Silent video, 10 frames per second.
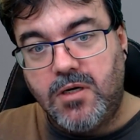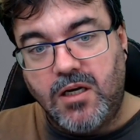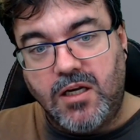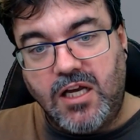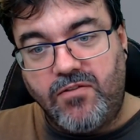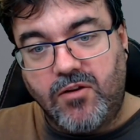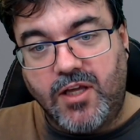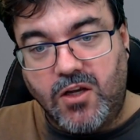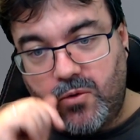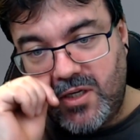If you
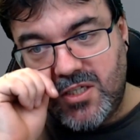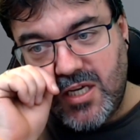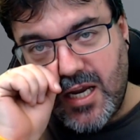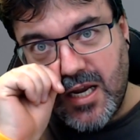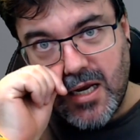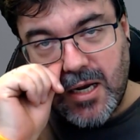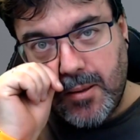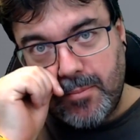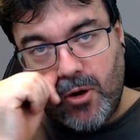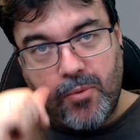like what you see,
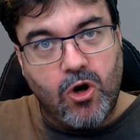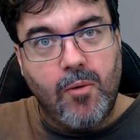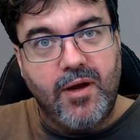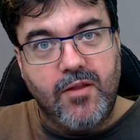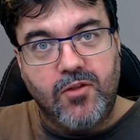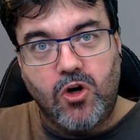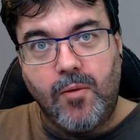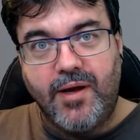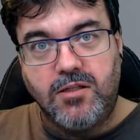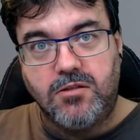pop a comment in the
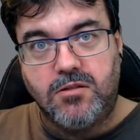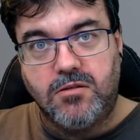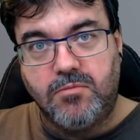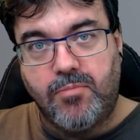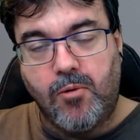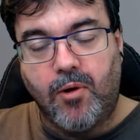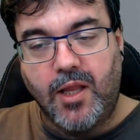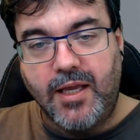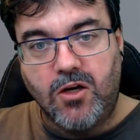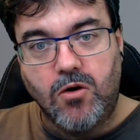comments, pop a
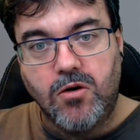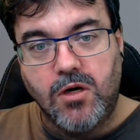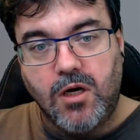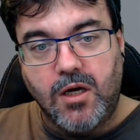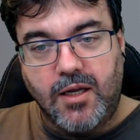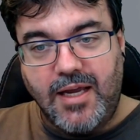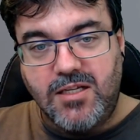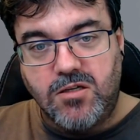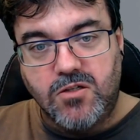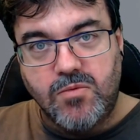like on, get in
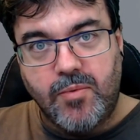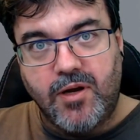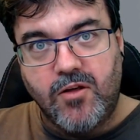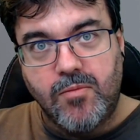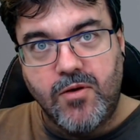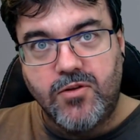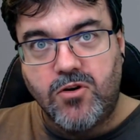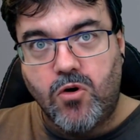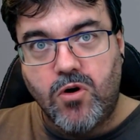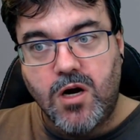touch with me by another method
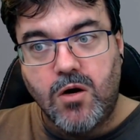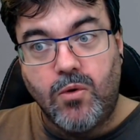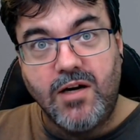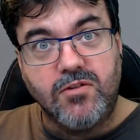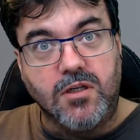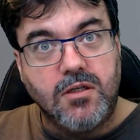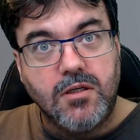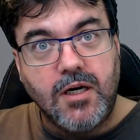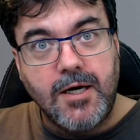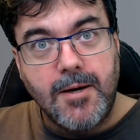or whatever.
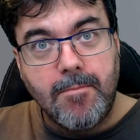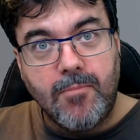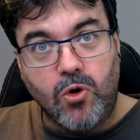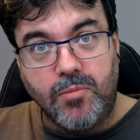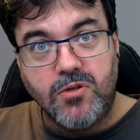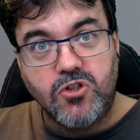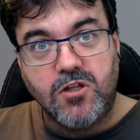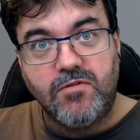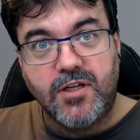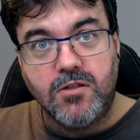Hope you enjoy the
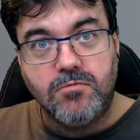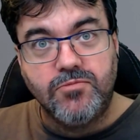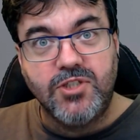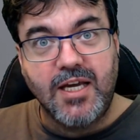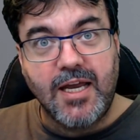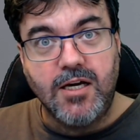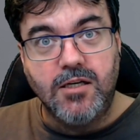video. Take care.